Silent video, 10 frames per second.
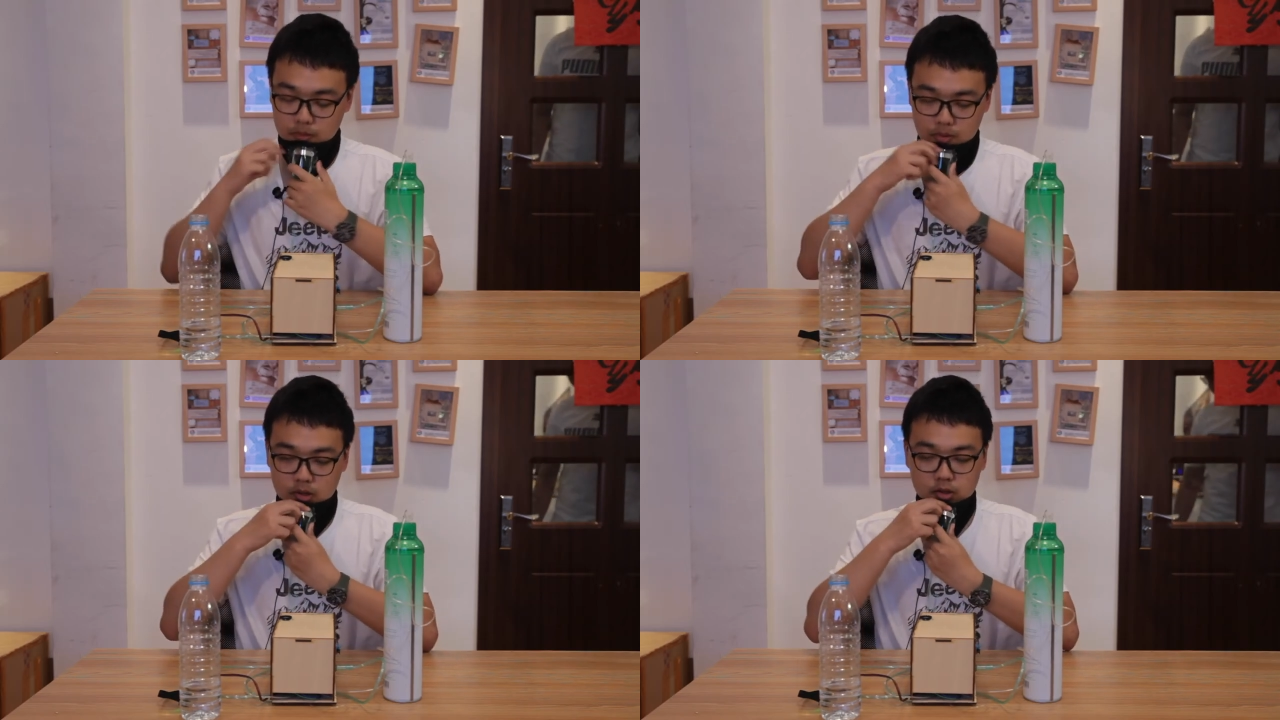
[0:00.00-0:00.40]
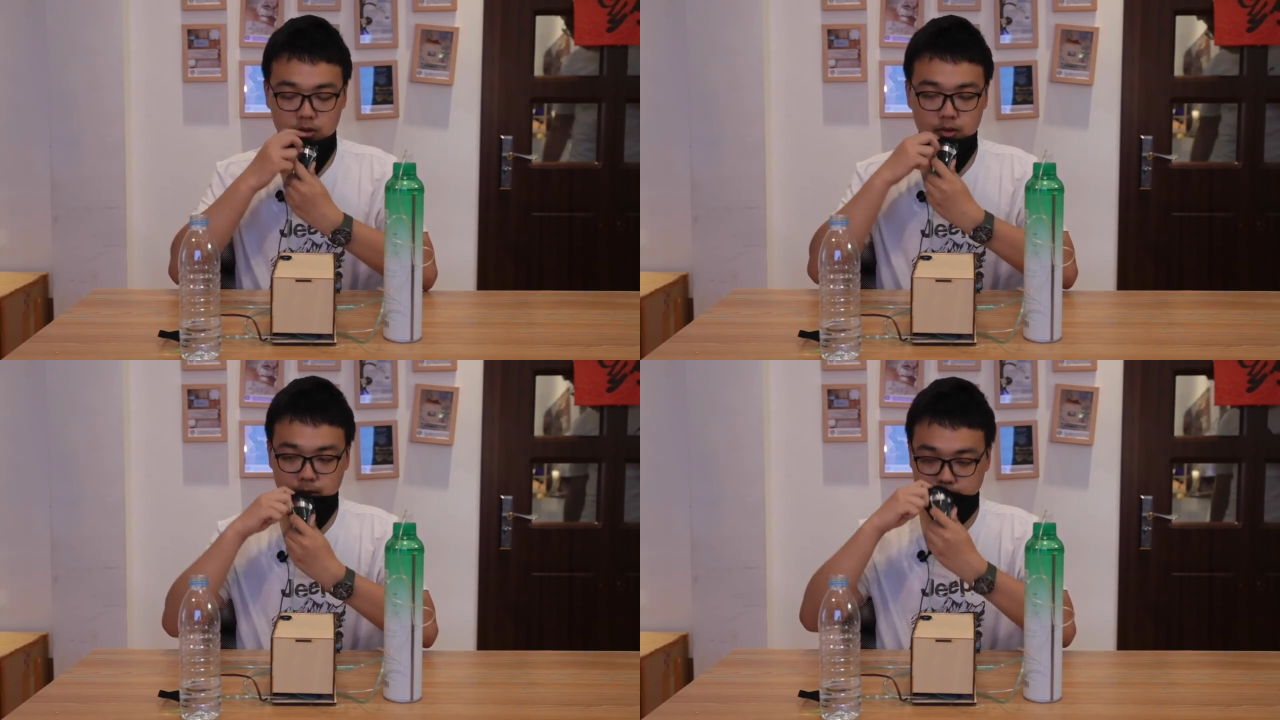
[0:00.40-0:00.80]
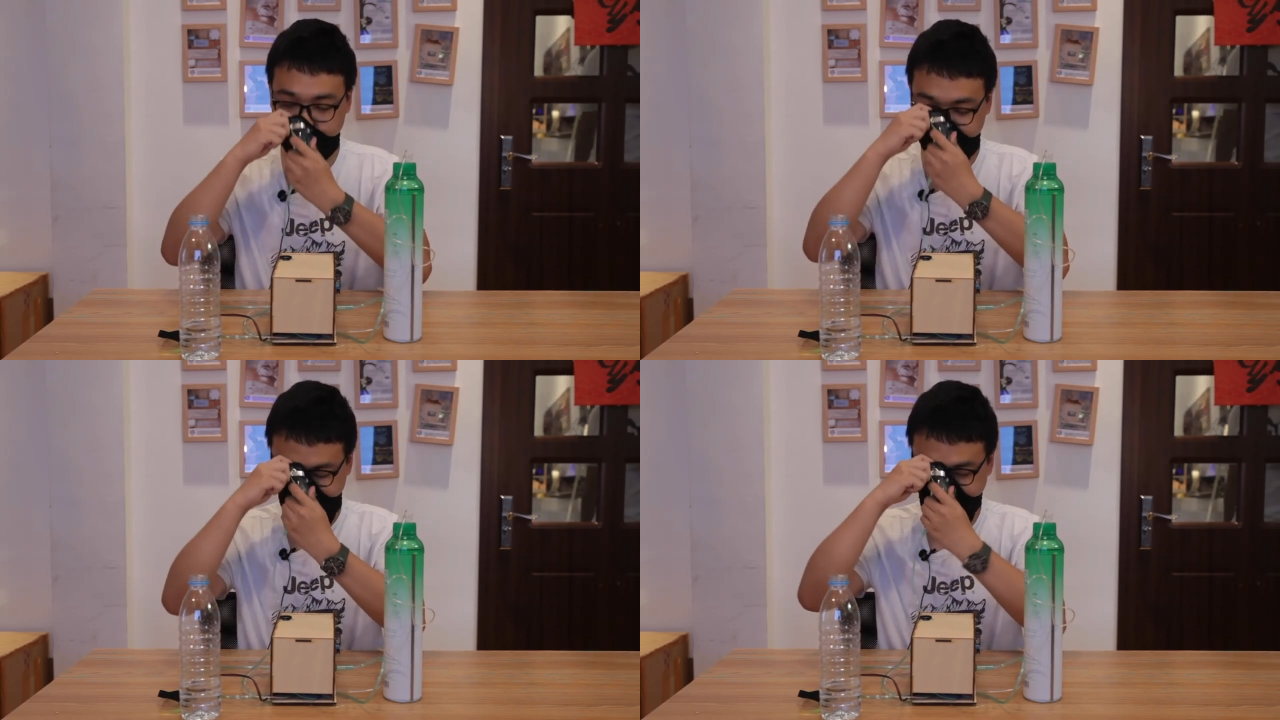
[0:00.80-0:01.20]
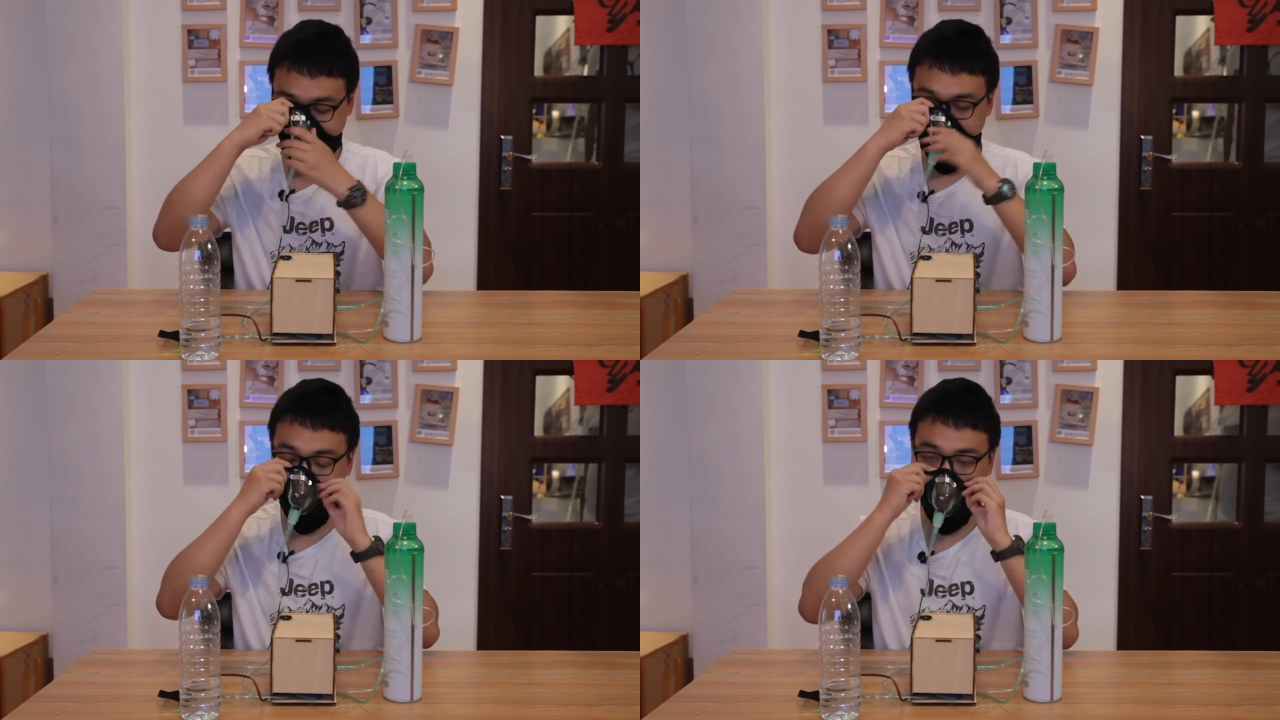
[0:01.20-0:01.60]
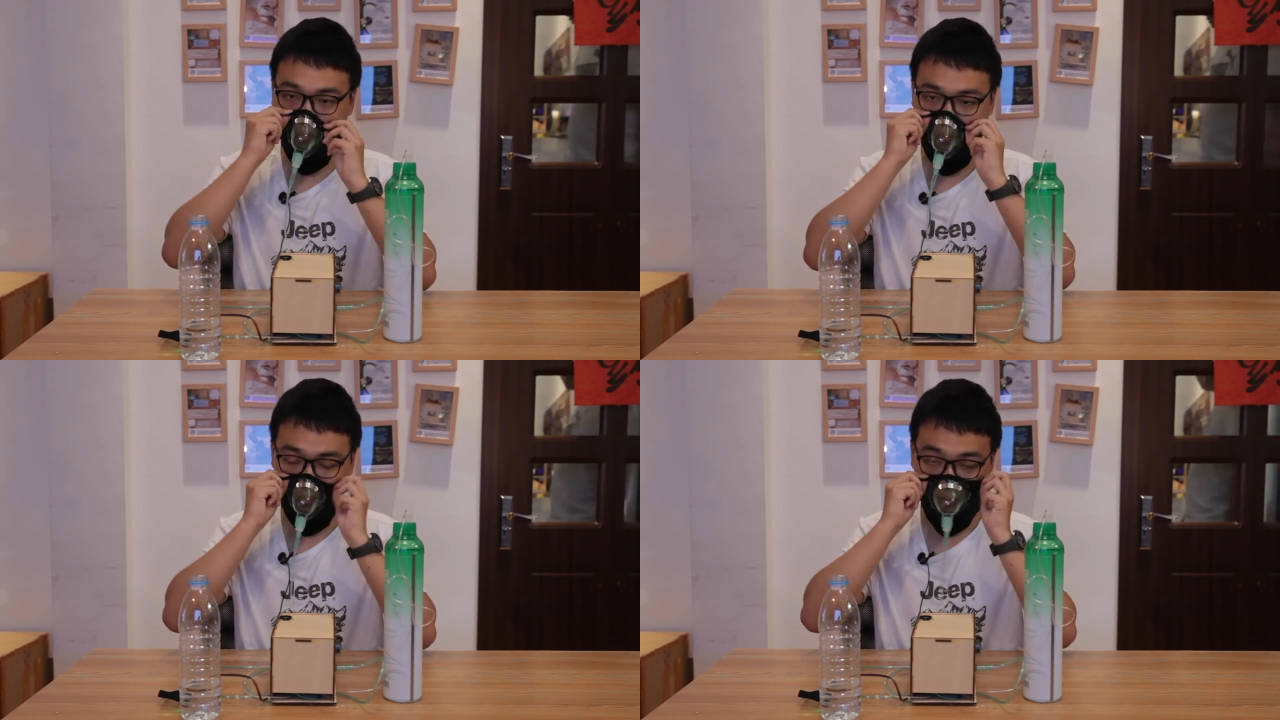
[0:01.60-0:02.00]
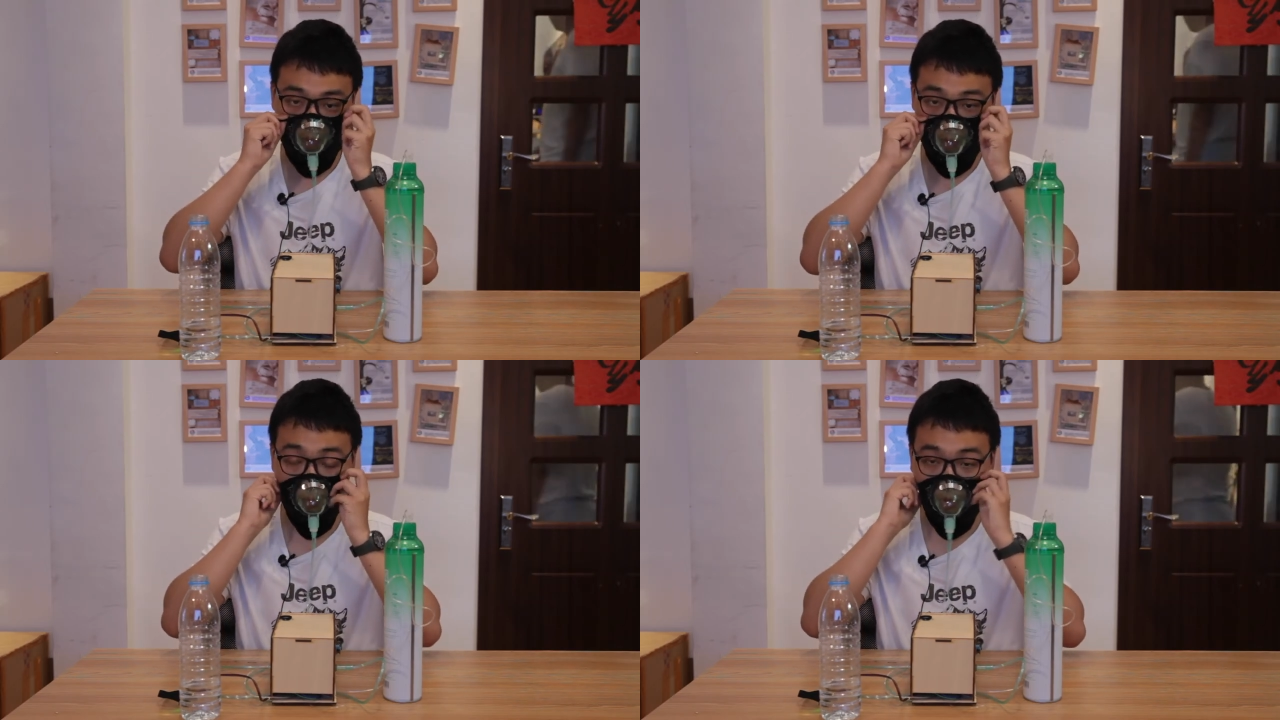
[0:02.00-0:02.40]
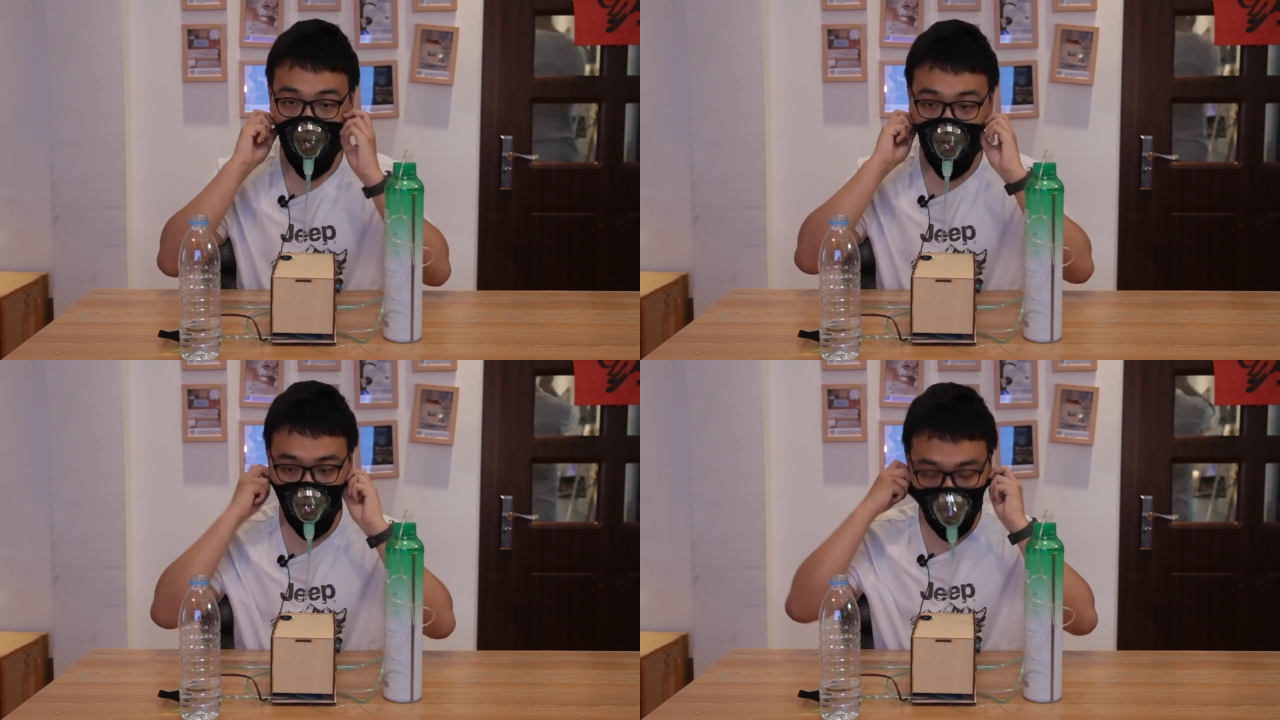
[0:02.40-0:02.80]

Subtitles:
onto the mask and wear it.